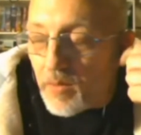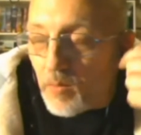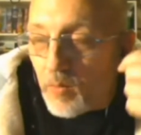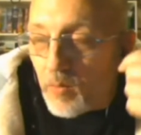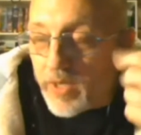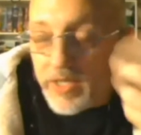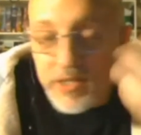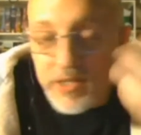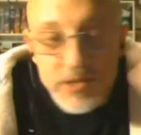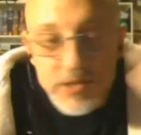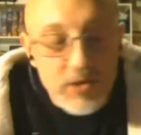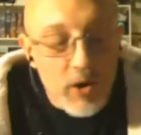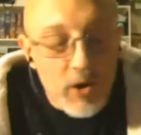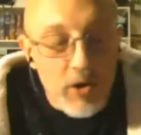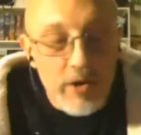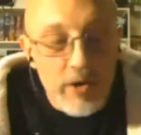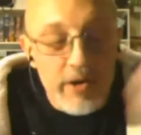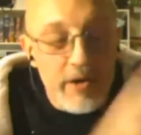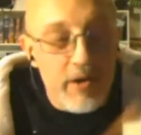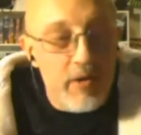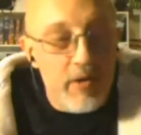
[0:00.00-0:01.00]
We
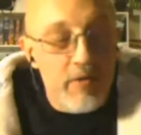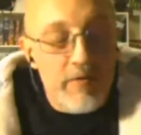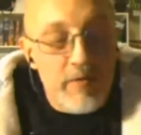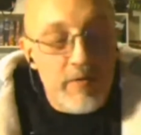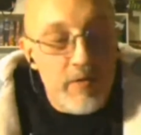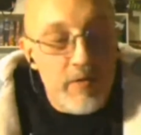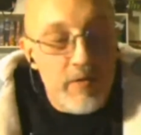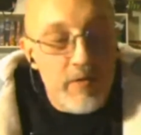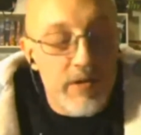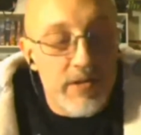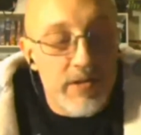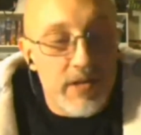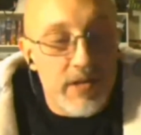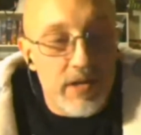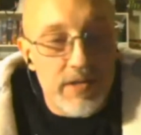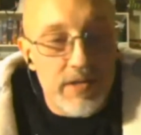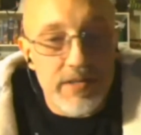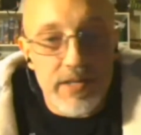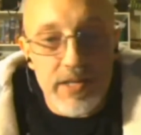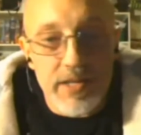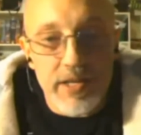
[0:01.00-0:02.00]
started over a
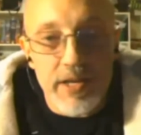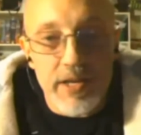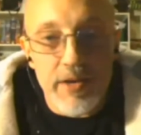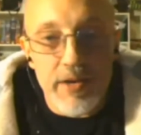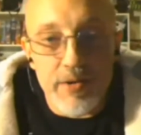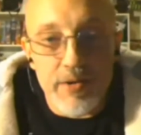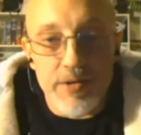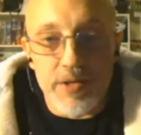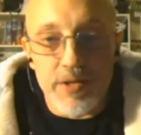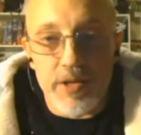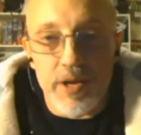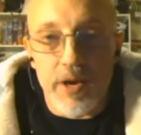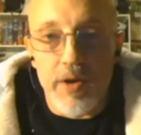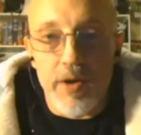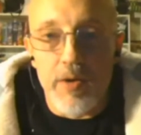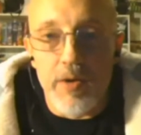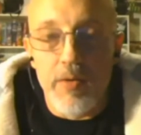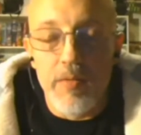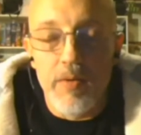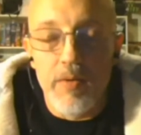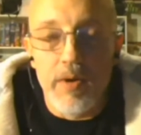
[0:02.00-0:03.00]
dozen years
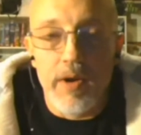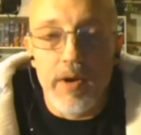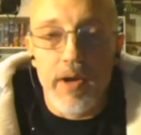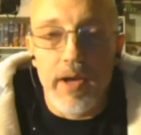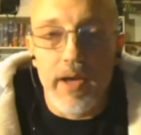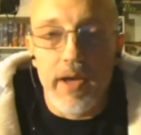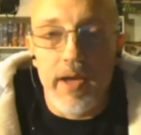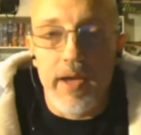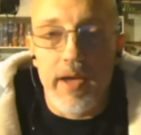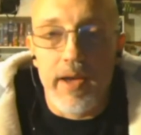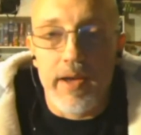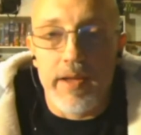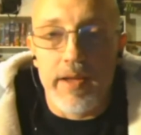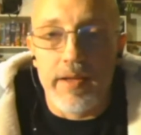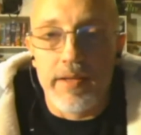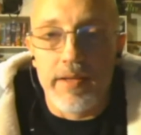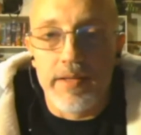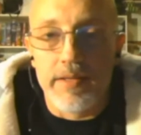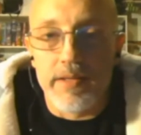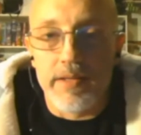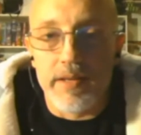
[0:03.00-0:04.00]
ago,
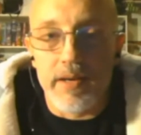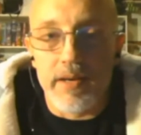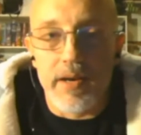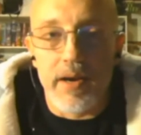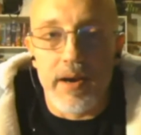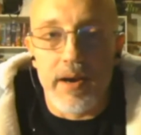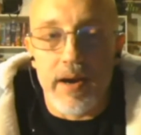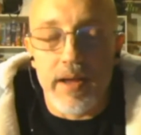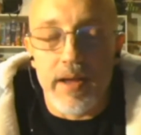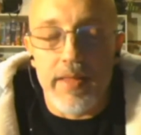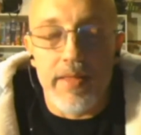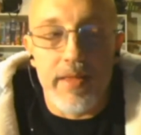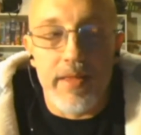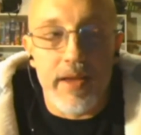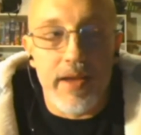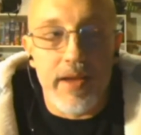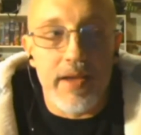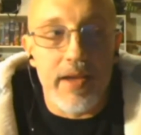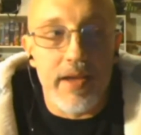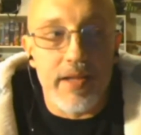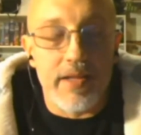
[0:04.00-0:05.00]
and I
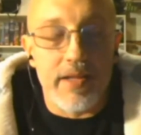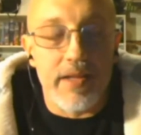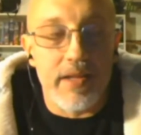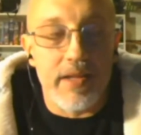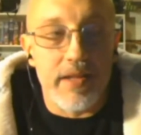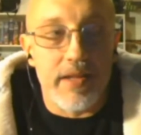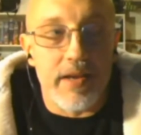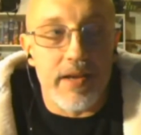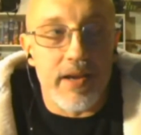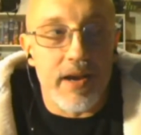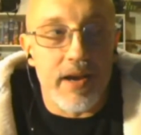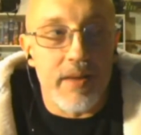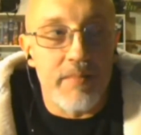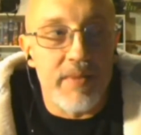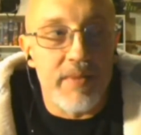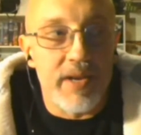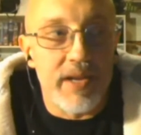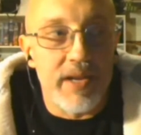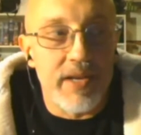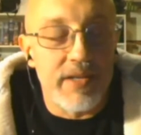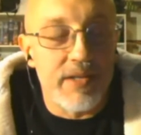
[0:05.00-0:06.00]
think the
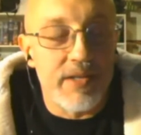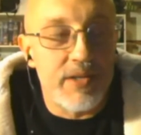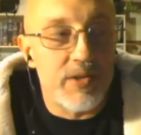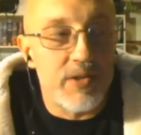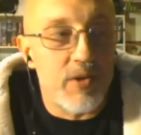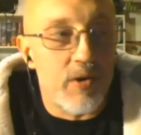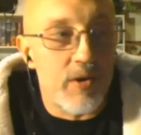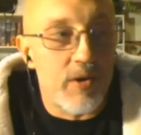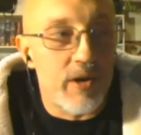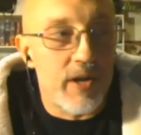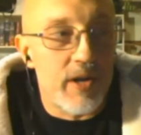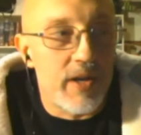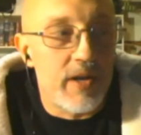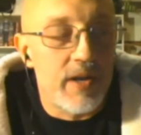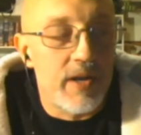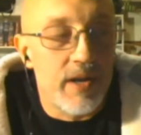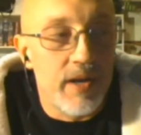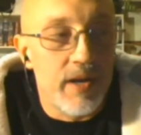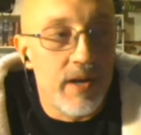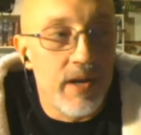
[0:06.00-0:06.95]
company started